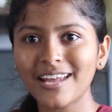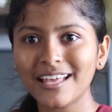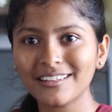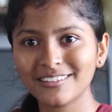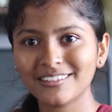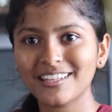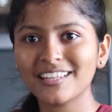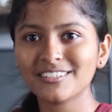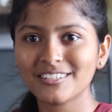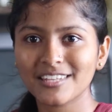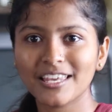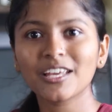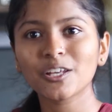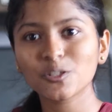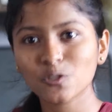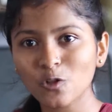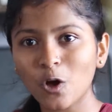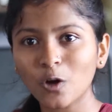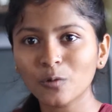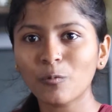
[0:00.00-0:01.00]
rather than saying
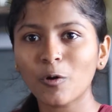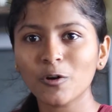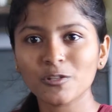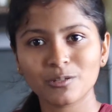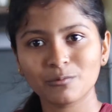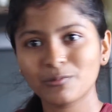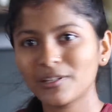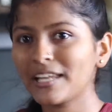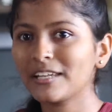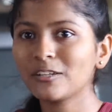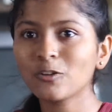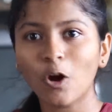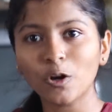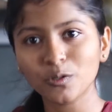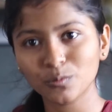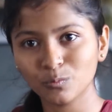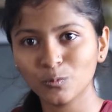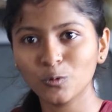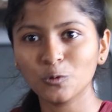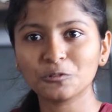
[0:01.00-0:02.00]
it's not possible and
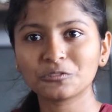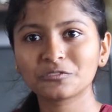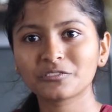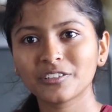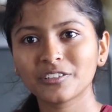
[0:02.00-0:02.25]
not move.